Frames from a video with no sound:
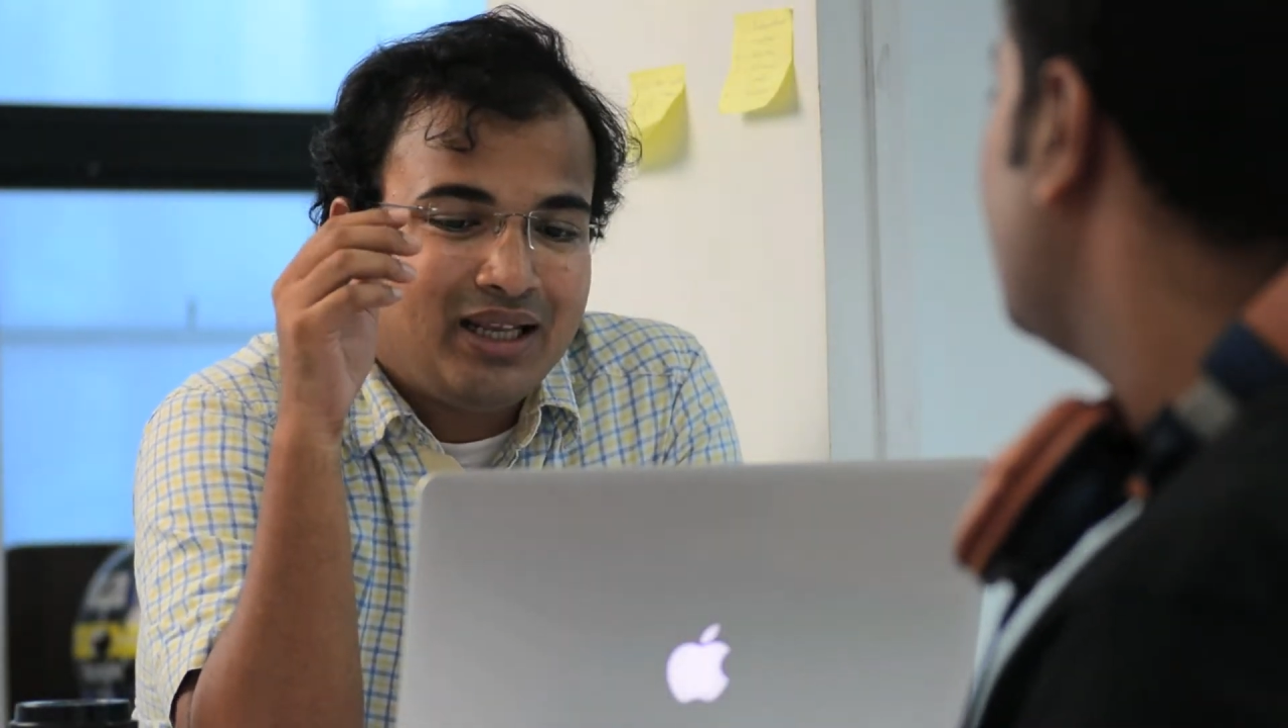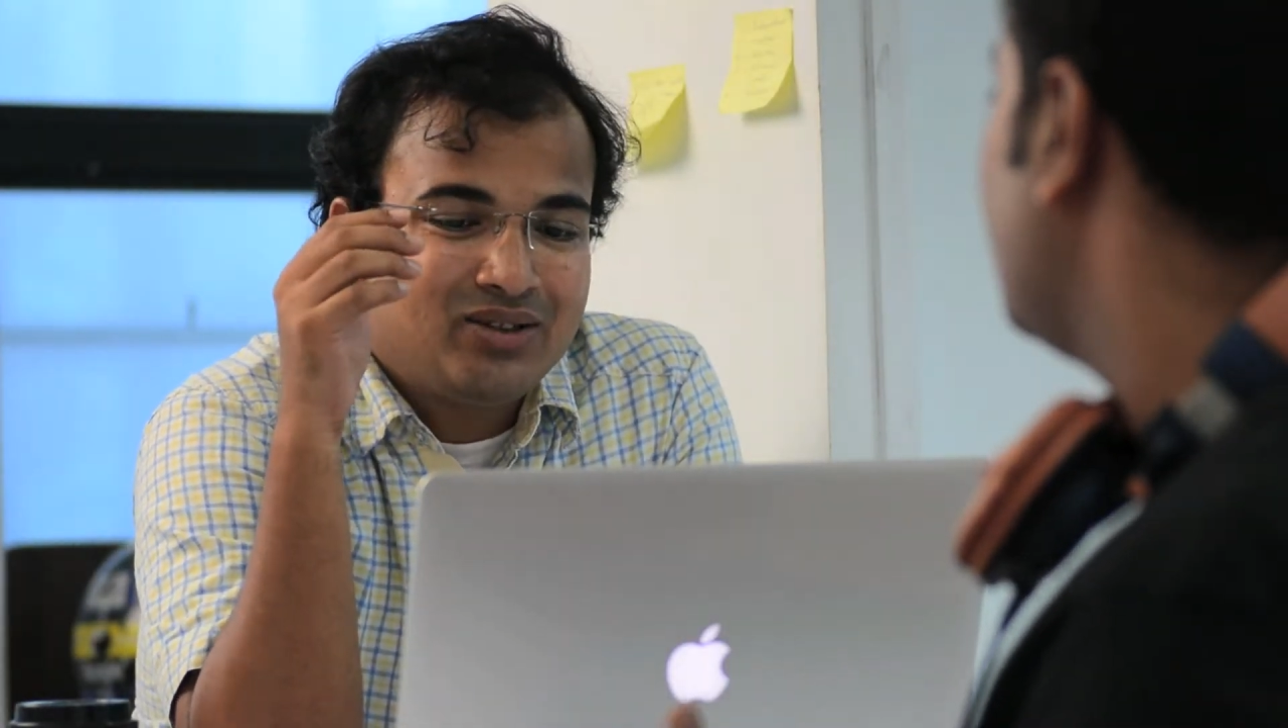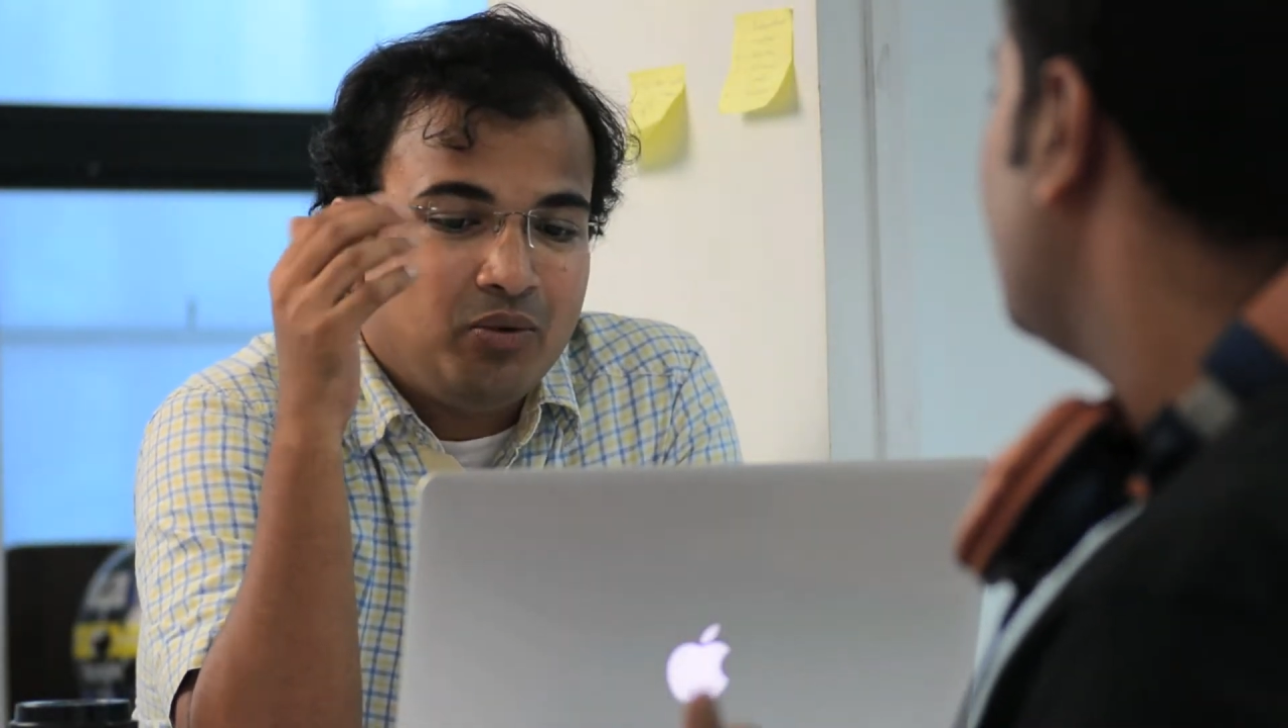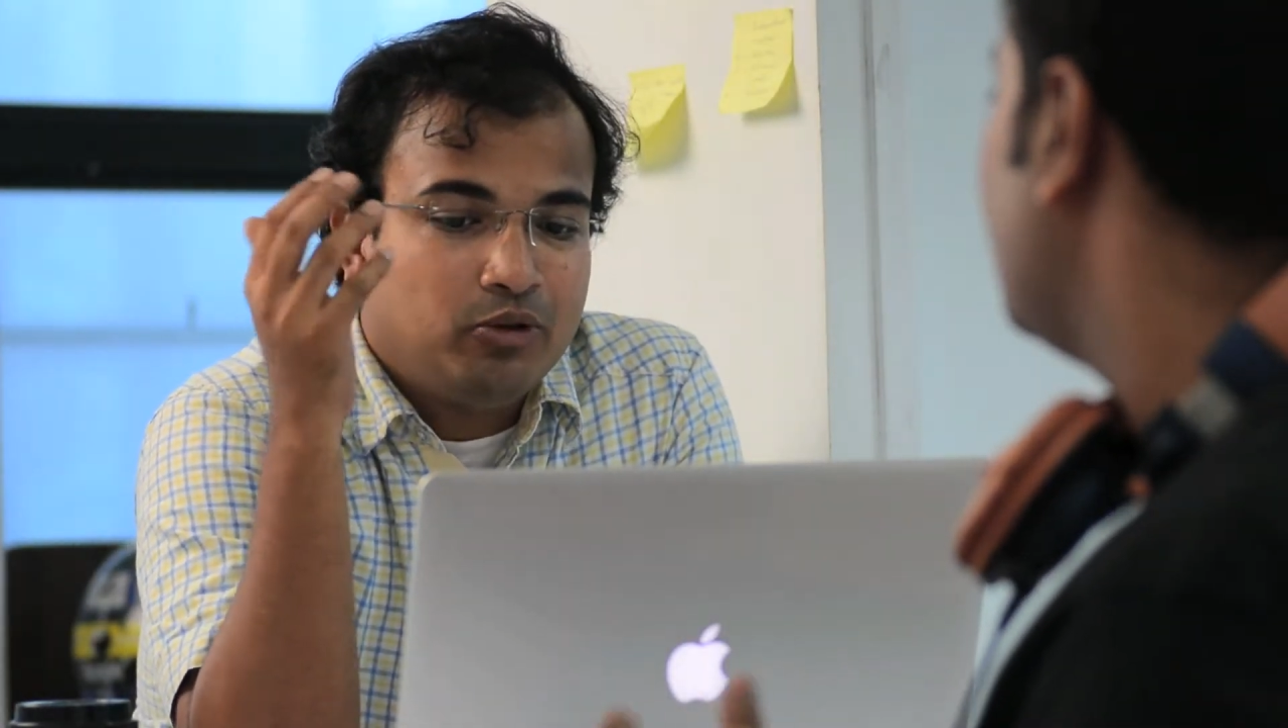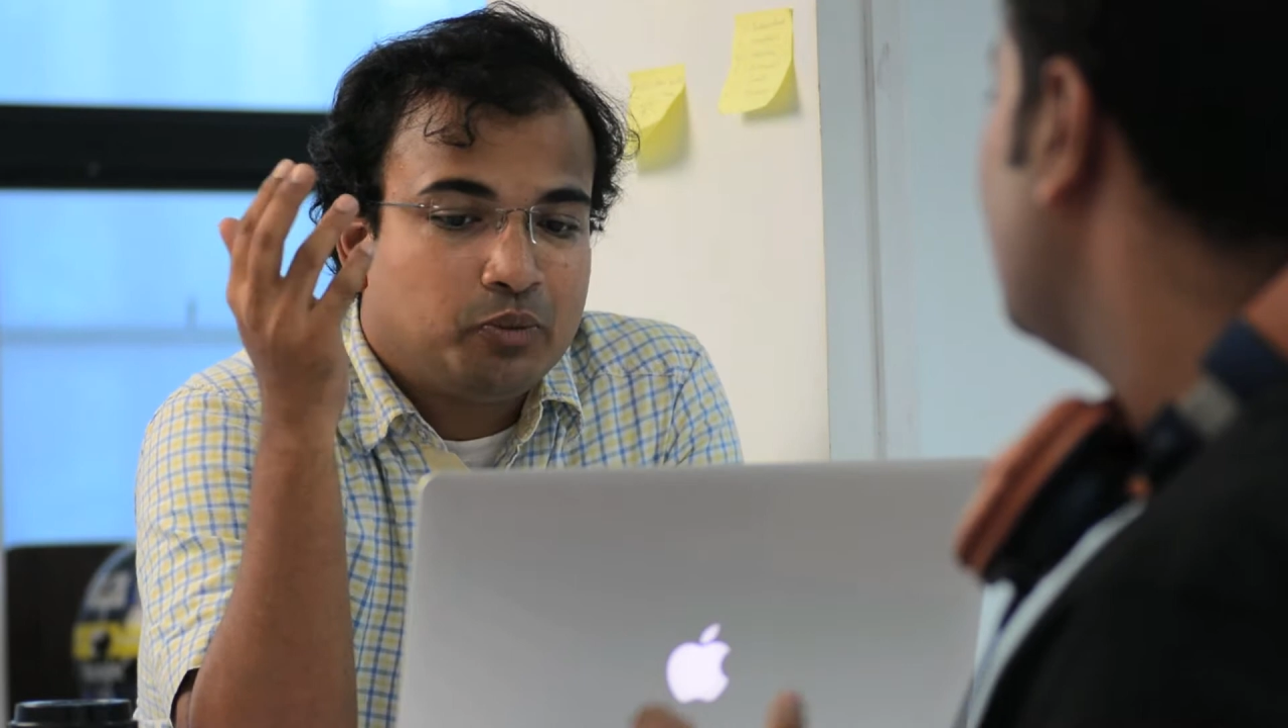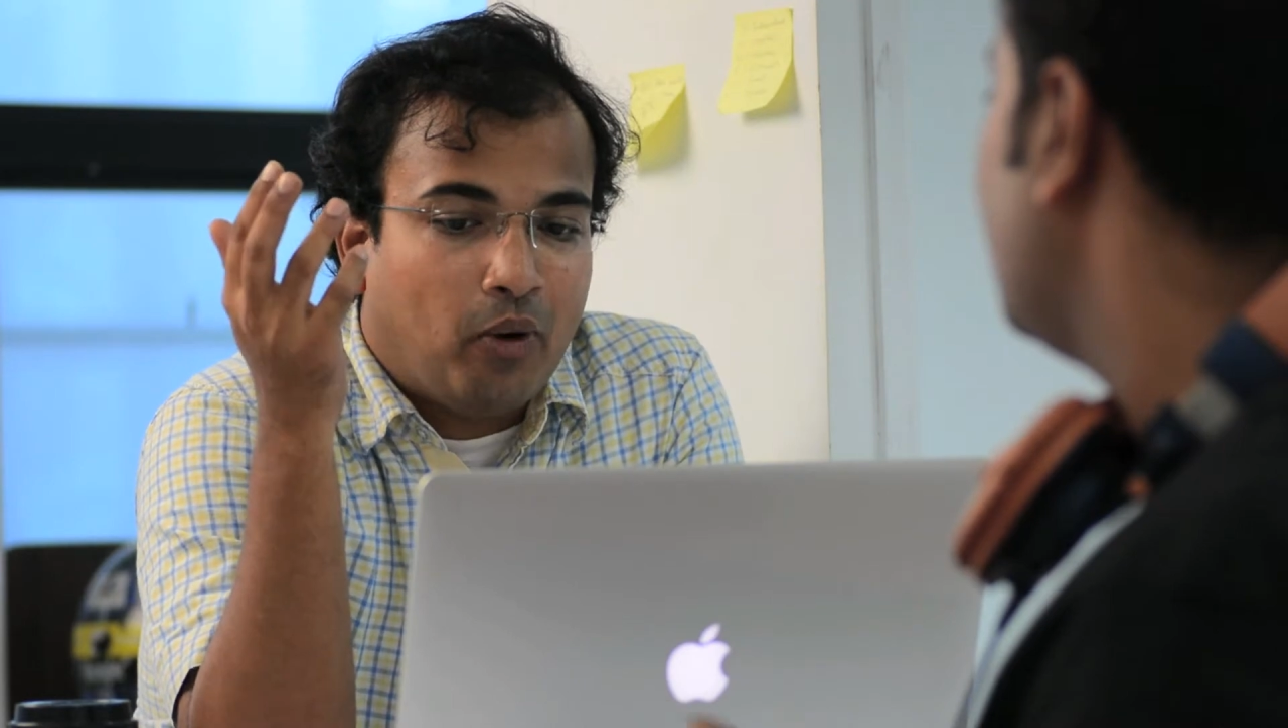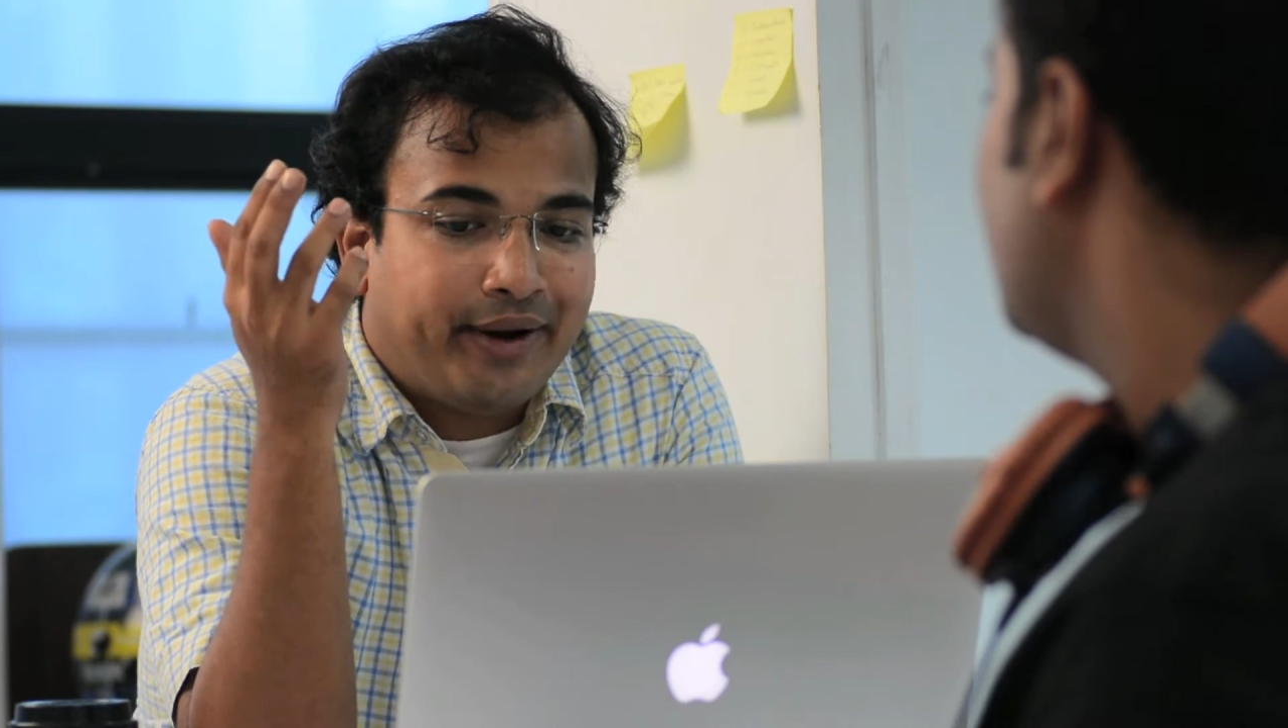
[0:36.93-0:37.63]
it's almost